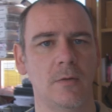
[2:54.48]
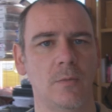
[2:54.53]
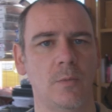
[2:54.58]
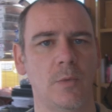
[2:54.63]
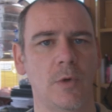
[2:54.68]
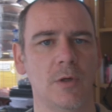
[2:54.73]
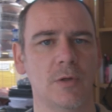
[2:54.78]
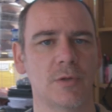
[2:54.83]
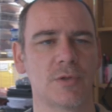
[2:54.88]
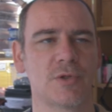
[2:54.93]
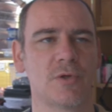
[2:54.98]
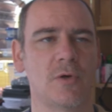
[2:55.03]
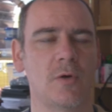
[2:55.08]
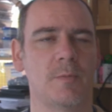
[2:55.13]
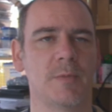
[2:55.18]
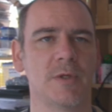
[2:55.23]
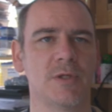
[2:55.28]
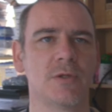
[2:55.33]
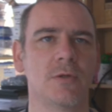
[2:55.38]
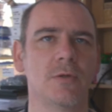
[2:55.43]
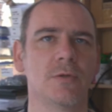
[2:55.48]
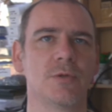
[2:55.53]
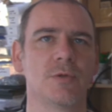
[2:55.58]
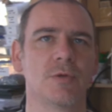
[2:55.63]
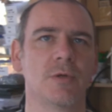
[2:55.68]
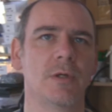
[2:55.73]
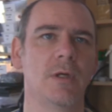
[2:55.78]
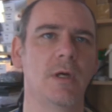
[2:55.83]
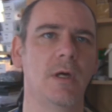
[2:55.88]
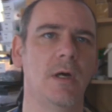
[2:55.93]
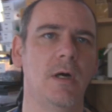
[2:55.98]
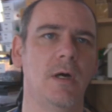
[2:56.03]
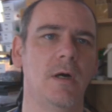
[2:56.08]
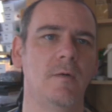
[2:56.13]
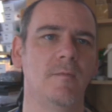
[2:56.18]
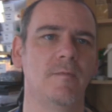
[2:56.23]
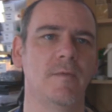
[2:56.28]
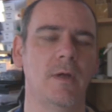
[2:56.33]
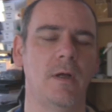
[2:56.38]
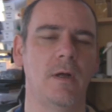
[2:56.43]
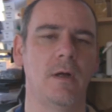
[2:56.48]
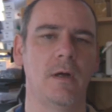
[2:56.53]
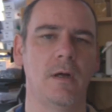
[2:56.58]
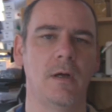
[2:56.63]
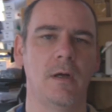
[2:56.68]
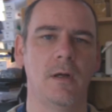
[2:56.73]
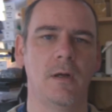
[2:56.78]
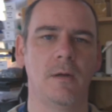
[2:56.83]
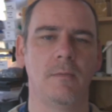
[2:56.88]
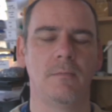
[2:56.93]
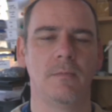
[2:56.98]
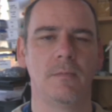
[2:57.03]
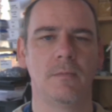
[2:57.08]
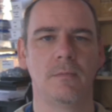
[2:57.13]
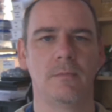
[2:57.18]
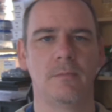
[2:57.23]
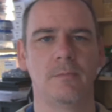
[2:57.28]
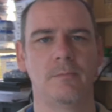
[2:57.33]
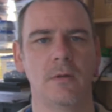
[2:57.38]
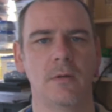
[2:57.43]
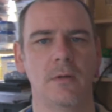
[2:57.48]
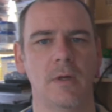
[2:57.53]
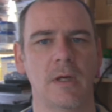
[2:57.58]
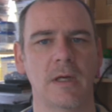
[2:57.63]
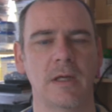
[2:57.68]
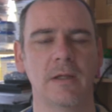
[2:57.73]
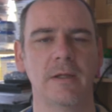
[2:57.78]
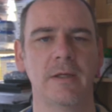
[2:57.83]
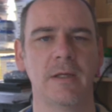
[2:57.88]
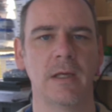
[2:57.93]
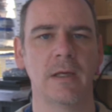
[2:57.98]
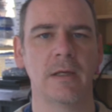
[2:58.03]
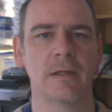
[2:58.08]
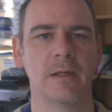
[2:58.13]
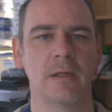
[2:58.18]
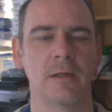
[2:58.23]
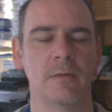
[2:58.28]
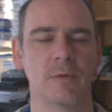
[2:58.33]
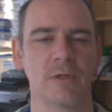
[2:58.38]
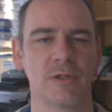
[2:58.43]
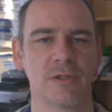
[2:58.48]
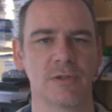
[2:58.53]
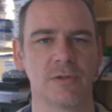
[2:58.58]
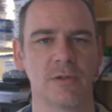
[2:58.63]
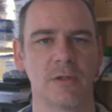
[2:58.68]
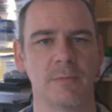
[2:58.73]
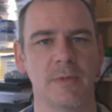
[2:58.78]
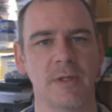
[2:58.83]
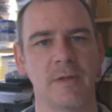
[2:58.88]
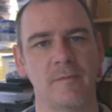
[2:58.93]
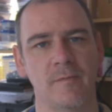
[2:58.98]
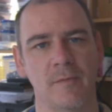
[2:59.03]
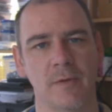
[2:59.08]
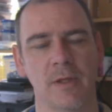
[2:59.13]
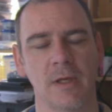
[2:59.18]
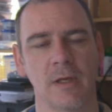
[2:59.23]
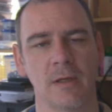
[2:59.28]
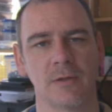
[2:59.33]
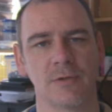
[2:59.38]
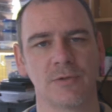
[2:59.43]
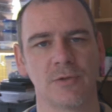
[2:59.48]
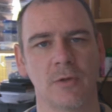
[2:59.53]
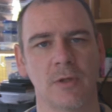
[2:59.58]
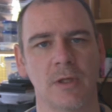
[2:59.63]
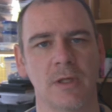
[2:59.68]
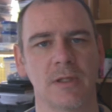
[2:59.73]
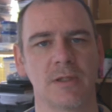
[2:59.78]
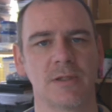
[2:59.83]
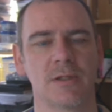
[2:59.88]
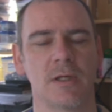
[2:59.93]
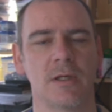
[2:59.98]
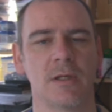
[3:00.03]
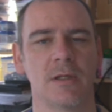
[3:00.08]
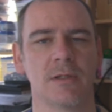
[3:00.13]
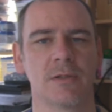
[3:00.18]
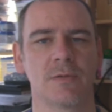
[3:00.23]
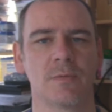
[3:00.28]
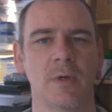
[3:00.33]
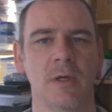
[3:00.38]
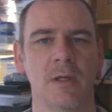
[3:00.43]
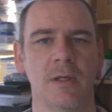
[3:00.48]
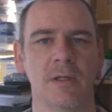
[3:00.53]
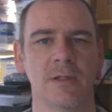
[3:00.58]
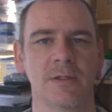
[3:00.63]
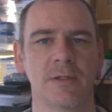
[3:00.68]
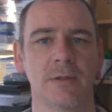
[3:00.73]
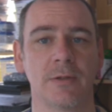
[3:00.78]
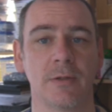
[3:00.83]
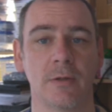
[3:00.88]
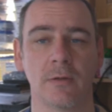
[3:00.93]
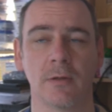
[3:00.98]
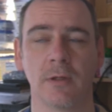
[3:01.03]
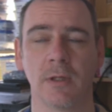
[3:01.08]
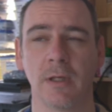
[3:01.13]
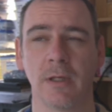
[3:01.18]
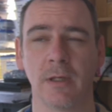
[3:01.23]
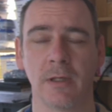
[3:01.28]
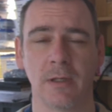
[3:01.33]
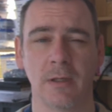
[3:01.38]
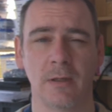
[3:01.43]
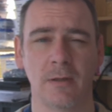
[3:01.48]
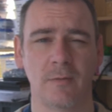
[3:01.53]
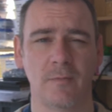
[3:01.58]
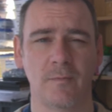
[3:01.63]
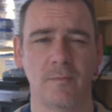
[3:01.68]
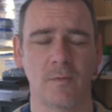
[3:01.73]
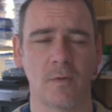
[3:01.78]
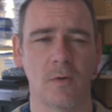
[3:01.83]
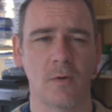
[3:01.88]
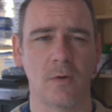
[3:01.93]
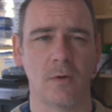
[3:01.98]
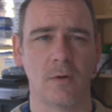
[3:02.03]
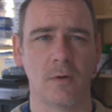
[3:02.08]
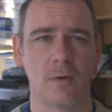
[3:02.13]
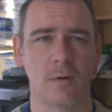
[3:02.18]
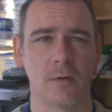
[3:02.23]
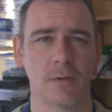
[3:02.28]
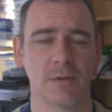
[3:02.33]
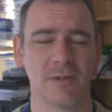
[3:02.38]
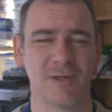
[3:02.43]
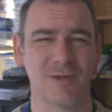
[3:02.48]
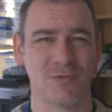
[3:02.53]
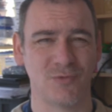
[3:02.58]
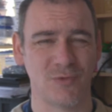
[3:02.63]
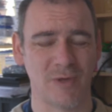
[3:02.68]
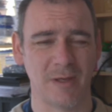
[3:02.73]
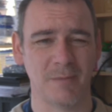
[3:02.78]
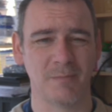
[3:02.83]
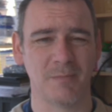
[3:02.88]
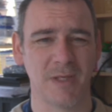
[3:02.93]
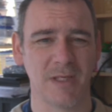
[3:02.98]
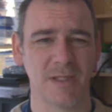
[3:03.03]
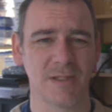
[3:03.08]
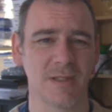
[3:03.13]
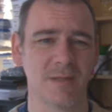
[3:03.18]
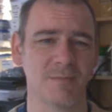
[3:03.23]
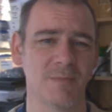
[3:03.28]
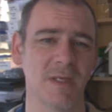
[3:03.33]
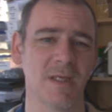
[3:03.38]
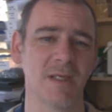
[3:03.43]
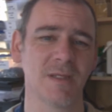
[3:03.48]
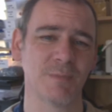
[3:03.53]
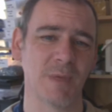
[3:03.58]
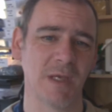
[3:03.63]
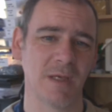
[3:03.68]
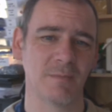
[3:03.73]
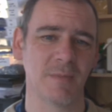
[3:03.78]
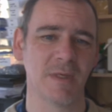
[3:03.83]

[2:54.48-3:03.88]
workshop is also going to have a clean area, which is going to be for the electronics, as well as a dirty area for drilling PCBs, making